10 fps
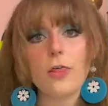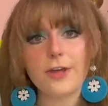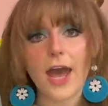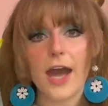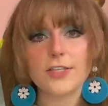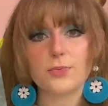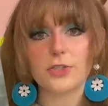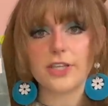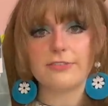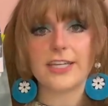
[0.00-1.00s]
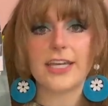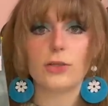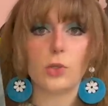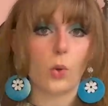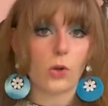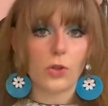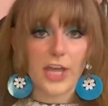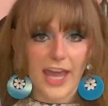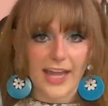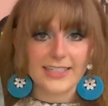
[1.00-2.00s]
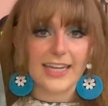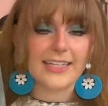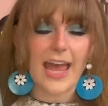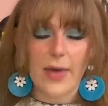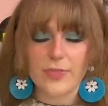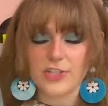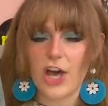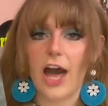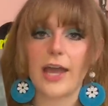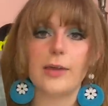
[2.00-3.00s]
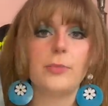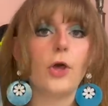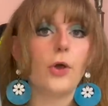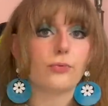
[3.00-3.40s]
the guys were living in Laurel Canyon at the time.